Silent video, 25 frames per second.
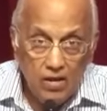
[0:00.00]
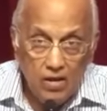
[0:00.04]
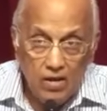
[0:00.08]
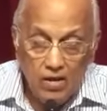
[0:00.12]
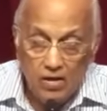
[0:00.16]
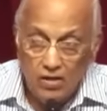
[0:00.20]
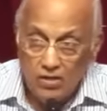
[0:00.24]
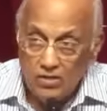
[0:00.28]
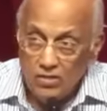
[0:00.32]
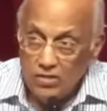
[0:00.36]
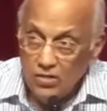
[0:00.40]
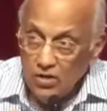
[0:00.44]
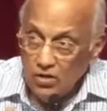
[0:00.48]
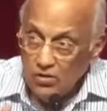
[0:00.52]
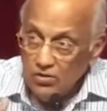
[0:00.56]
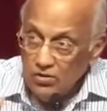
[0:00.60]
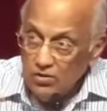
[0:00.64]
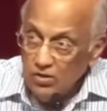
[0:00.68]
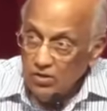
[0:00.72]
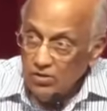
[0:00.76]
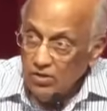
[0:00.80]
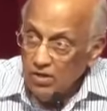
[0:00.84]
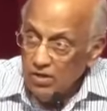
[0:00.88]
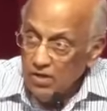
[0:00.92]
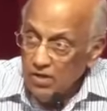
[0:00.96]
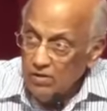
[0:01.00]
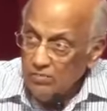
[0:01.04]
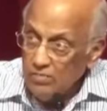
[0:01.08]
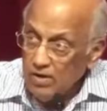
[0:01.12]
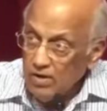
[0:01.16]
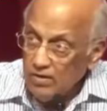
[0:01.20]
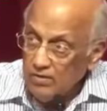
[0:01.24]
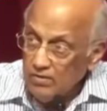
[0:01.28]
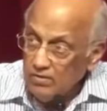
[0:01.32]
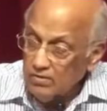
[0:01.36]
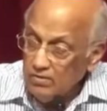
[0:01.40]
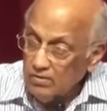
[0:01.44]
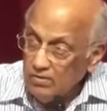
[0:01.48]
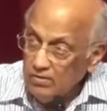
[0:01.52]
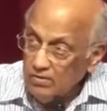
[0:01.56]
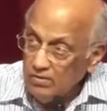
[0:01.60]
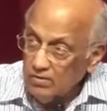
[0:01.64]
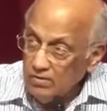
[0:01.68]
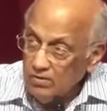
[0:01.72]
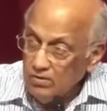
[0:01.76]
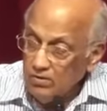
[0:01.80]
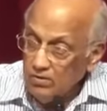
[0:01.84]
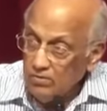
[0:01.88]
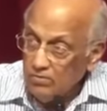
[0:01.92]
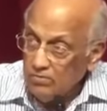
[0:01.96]
And it's not talking about,
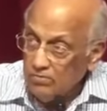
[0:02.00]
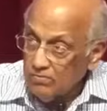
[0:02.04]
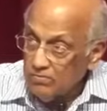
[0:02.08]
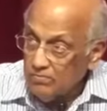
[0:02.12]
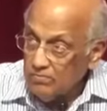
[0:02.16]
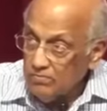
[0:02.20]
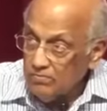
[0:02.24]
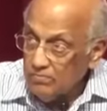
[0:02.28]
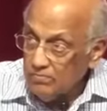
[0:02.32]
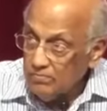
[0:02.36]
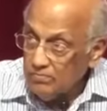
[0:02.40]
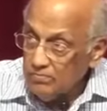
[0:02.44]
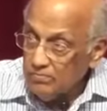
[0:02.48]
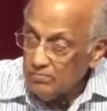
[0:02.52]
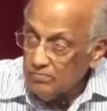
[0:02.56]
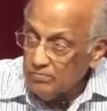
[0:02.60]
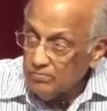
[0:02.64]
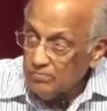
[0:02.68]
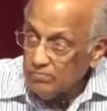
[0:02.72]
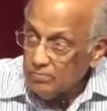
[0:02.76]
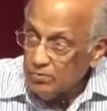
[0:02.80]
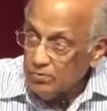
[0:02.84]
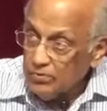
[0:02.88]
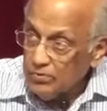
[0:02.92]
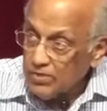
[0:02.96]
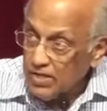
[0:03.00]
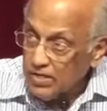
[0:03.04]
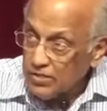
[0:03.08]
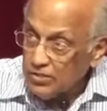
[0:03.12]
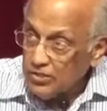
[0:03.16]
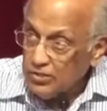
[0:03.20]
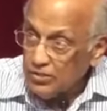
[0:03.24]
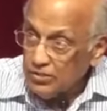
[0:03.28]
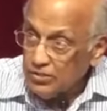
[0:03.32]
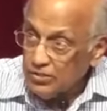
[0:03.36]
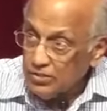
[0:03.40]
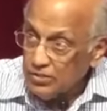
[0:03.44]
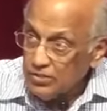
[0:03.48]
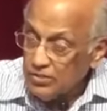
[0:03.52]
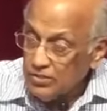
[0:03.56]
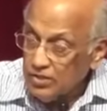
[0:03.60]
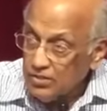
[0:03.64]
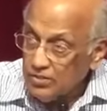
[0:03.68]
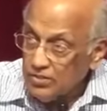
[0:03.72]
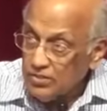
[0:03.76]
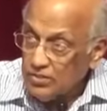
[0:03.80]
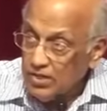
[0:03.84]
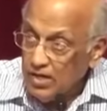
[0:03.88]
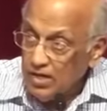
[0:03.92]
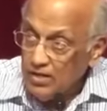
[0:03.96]
you know, possessions. It's
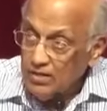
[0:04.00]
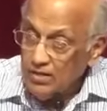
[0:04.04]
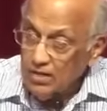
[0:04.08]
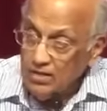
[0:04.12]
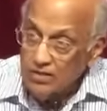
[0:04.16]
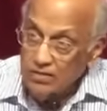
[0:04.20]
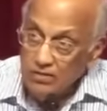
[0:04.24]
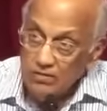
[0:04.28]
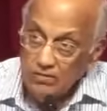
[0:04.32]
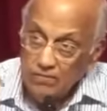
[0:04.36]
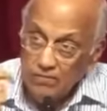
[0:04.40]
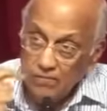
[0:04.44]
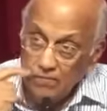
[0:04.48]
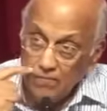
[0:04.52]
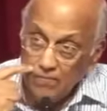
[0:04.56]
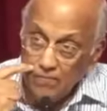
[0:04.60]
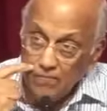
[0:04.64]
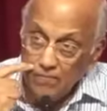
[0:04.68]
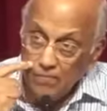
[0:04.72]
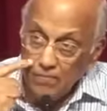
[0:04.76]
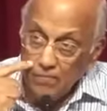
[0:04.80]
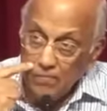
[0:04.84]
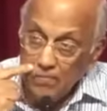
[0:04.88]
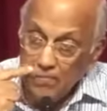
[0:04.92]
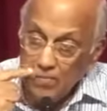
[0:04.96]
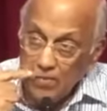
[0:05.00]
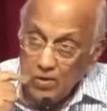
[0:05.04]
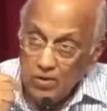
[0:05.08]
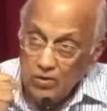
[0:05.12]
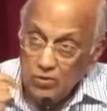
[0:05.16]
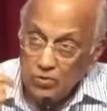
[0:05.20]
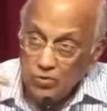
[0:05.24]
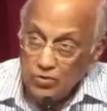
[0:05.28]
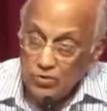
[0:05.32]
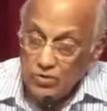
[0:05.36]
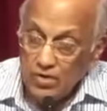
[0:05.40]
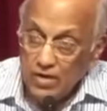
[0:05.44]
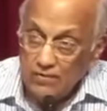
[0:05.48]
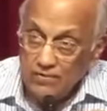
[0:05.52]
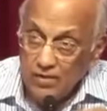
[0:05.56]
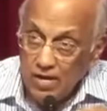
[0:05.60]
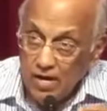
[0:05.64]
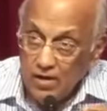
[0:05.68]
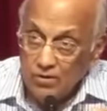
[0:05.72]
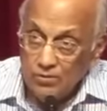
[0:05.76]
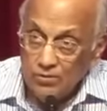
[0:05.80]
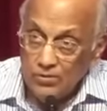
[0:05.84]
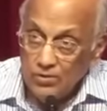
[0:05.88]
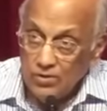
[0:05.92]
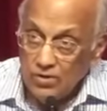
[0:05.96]
not saying that you shouldn't have a
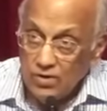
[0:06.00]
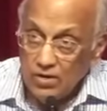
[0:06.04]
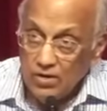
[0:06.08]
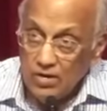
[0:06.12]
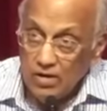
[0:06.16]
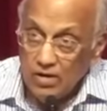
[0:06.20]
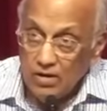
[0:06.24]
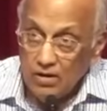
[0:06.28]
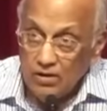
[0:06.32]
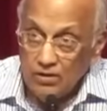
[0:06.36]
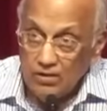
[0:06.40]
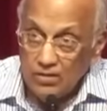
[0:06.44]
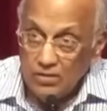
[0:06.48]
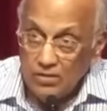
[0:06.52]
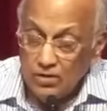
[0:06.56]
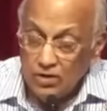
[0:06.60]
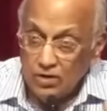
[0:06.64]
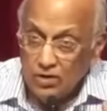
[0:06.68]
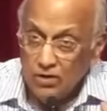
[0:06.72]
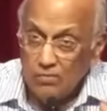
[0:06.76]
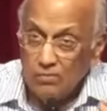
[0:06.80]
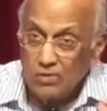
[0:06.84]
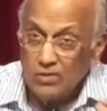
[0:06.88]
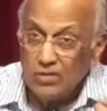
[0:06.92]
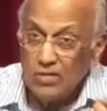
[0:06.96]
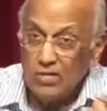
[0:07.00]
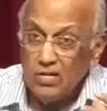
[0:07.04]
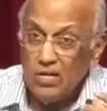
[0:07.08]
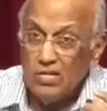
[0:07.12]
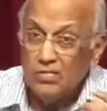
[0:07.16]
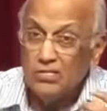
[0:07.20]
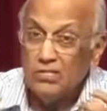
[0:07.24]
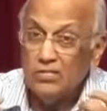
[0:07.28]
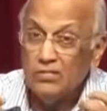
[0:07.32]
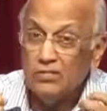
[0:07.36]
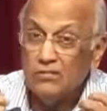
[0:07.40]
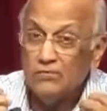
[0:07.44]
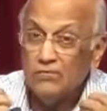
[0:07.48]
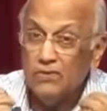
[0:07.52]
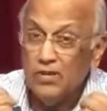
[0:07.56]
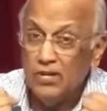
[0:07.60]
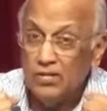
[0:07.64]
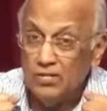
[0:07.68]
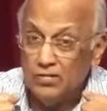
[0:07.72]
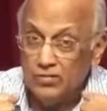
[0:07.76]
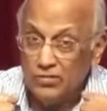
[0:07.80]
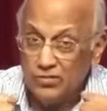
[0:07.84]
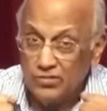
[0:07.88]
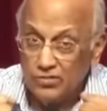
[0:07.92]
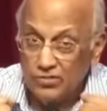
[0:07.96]
house or a car. It's talking about the lust of the
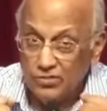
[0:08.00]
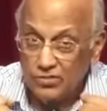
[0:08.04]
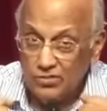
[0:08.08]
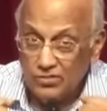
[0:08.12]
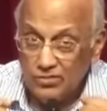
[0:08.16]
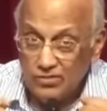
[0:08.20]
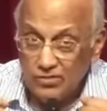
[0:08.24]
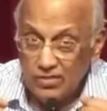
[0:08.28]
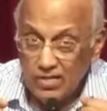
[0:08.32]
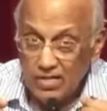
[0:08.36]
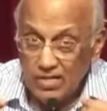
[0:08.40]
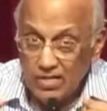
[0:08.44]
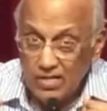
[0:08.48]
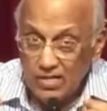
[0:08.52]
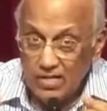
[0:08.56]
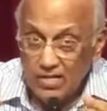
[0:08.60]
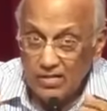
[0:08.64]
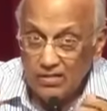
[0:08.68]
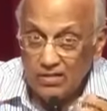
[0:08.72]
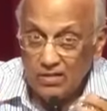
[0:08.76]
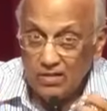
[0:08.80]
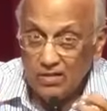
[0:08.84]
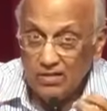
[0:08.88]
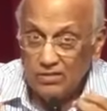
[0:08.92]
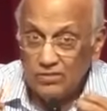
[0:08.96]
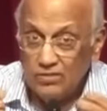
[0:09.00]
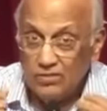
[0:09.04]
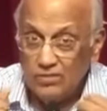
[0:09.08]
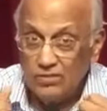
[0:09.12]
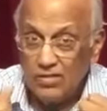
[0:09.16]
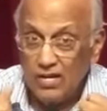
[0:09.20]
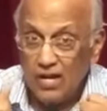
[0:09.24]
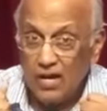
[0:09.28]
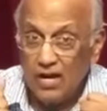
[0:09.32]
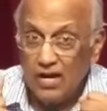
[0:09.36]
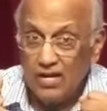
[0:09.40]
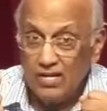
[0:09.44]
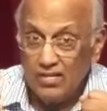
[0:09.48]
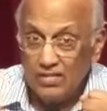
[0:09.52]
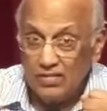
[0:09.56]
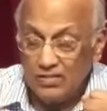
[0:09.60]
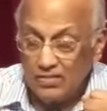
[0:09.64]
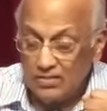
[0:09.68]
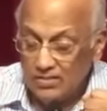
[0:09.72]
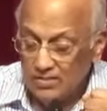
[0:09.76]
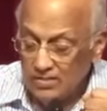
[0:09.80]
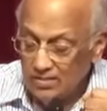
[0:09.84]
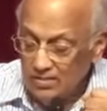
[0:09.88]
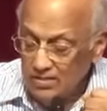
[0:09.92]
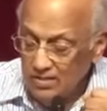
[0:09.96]
flesh, the lust of the
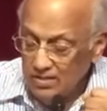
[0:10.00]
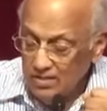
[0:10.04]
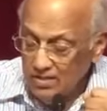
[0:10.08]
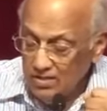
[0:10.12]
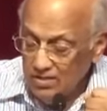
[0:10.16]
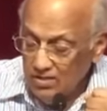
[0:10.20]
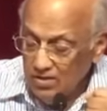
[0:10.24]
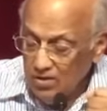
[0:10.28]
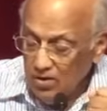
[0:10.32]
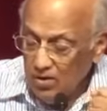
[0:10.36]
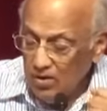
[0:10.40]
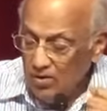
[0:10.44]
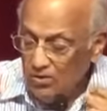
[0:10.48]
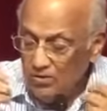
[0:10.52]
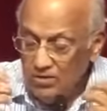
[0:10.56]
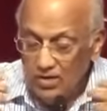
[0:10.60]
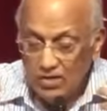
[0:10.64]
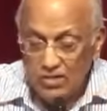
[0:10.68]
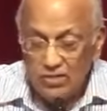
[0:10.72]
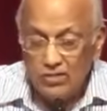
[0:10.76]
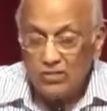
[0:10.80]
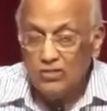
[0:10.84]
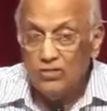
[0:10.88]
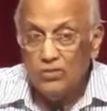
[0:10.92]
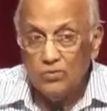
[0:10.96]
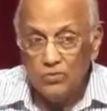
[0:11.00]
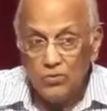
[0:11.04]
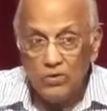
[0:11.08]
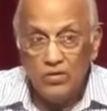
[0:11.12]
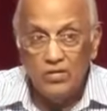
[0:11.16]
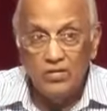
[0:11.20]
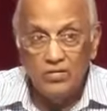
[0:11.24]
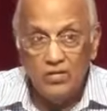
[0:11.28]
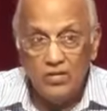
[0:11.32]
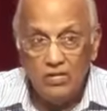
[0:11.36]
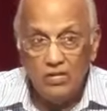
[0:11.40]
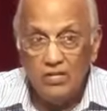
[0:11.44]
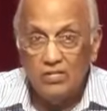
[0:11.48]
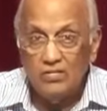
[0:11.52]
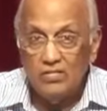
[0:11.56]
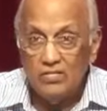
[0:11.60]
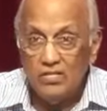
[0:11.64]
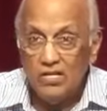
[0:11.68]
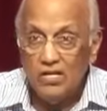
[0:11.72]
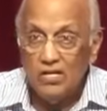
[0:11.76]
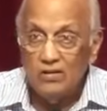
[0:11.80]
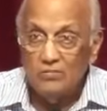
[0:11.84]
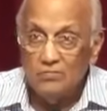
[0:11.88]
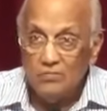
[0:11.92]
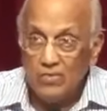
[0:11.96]
eyes, all that is in the world. He didn't
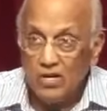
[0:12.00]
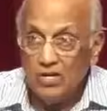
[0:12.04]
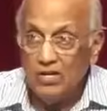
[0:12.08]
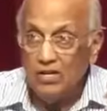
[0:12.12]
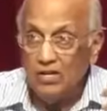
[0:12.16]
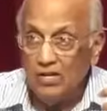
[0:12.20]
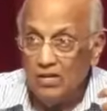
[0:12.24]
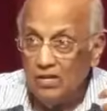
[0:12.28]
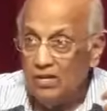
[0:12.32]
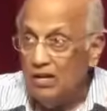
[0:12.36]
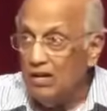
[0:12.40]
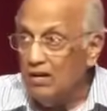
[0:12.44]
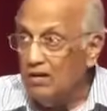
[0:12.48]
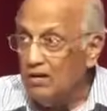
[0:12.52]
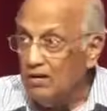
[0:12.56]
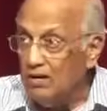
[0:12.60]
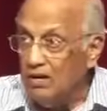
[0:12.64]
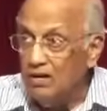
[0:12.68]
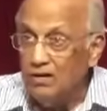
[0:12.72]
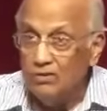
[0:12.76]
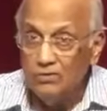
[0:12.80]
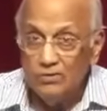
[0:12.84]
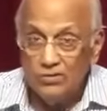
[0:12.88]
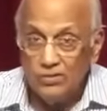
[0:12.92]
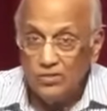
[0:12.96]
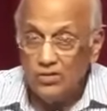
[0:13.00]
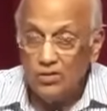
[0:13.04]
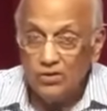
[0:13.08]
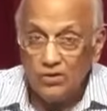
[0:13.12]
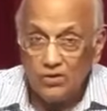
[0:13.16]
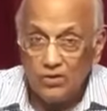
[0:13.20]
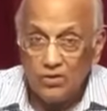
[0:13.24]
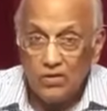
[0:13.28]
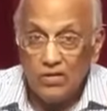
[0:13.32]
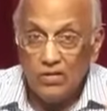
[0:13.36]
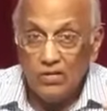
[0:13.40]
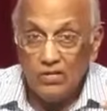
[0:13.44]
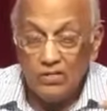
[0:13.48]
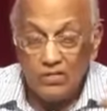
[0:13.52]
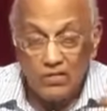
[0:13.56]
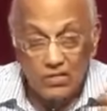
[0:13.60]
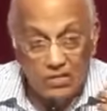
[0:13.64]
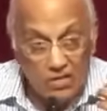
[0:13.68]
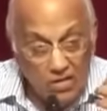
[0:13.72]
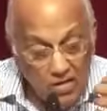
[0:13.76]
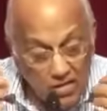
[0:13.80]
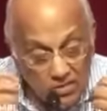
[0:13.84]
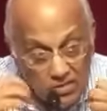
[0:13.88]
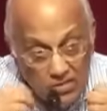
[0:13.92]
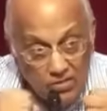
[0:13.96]
say money, car, house, no. The
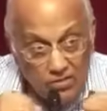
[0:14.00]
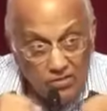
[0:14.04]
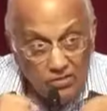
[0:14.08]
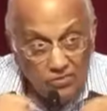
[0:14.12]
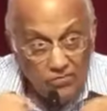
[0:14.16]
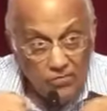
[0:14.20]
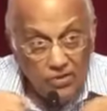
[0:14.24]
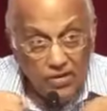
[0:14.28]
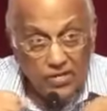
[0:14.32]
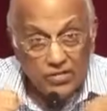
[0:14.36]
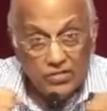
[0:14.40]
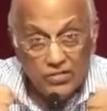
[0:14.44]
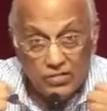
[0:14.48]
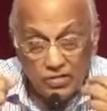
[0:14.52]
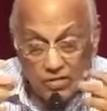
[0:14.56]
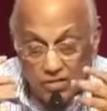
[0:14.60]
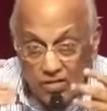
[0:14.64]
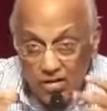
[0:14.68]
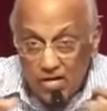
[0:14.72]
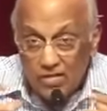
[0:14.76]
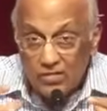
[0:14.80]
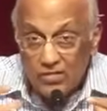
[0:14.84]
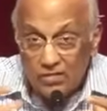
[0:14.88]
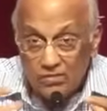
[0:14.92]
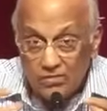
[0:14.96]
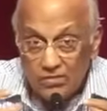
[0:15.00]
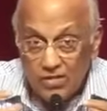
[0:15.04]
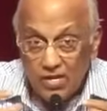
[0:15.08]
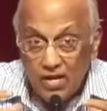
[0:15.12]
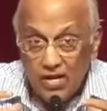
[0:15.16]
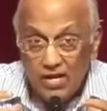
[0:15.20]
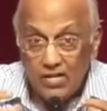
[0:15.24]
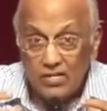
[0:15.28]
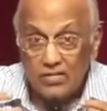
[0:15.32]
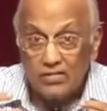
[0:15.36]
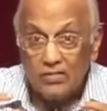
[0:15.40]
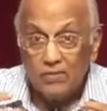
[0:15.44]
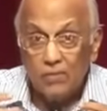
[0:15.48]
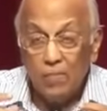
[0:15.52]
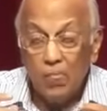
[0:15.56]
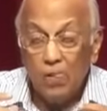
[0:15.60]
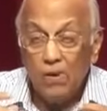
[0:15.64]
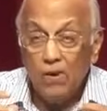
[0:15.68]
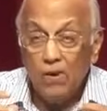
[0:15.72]
lust of the flesh, the lust of the eyes.